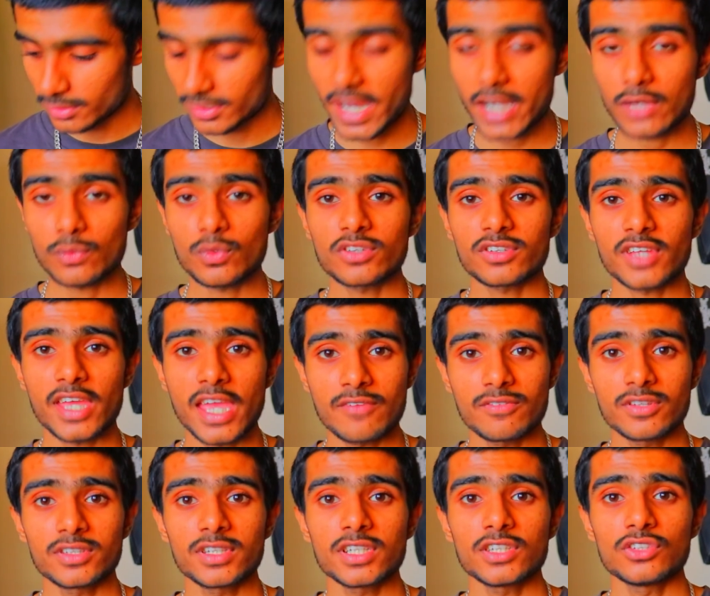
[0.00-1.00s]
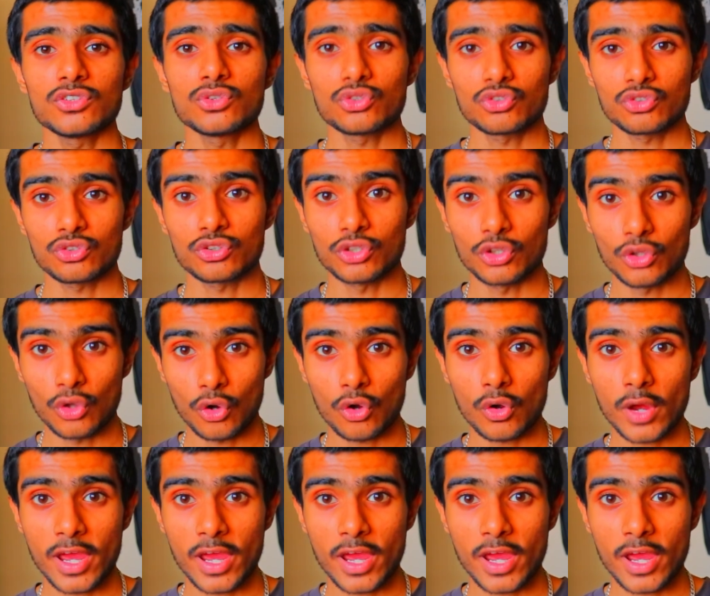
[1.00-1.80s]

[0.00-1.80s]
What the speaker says: That was everything you should know